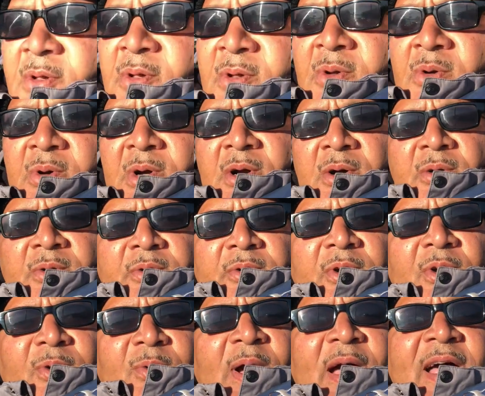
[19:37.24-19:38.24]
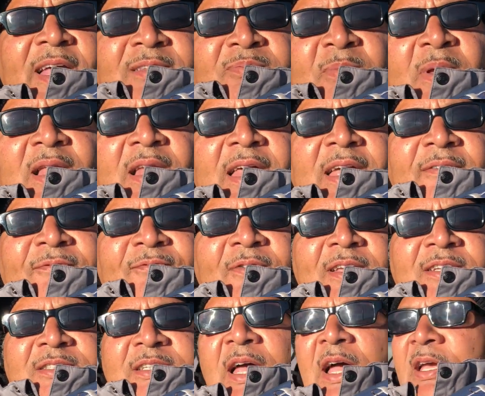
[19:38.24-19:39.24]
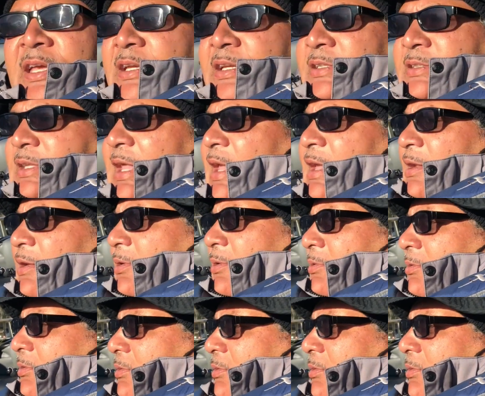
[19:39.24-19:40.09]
I don't know why it smell like fish out here today, though.